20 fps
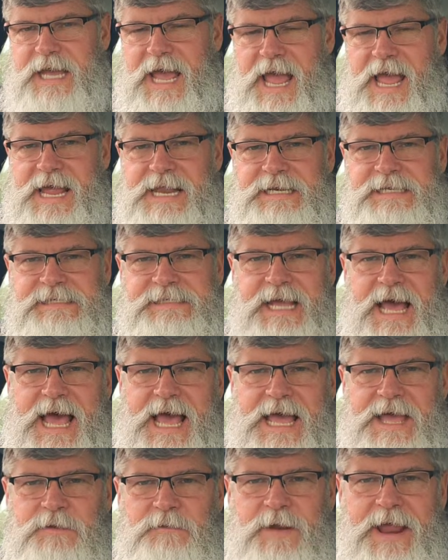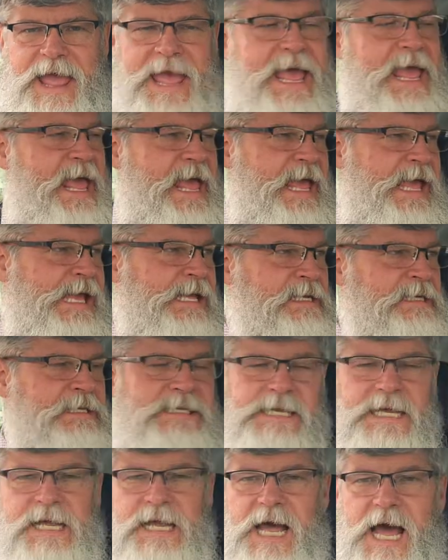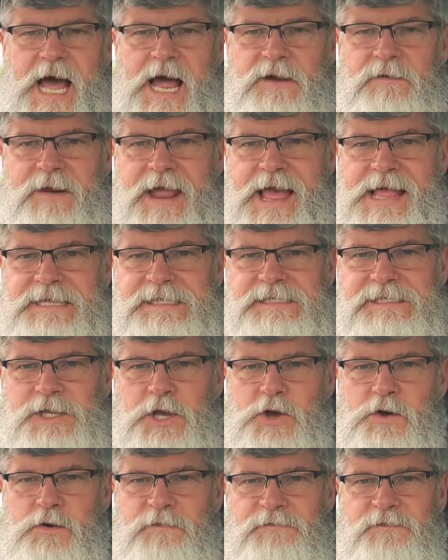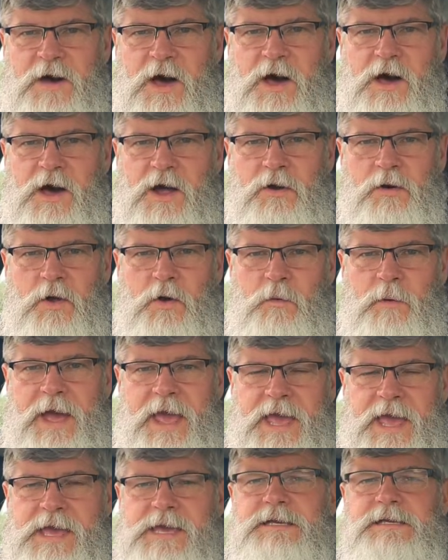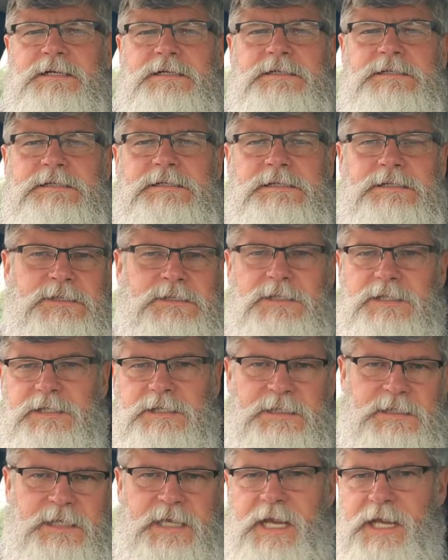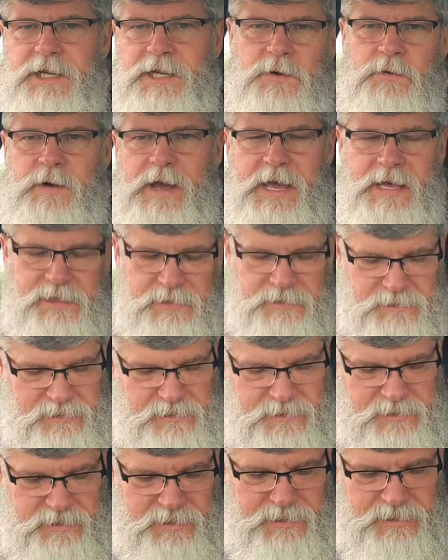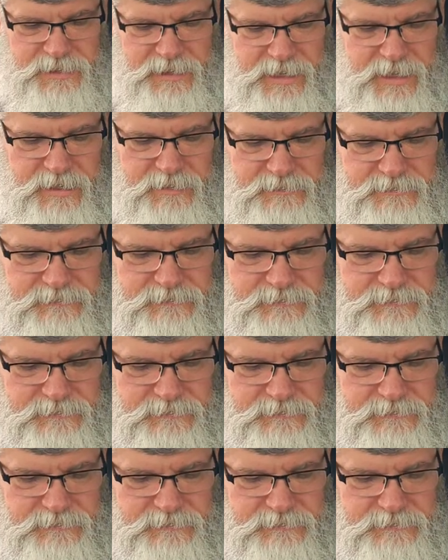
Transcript: And I ran so far away, couldn't get away. Yeah.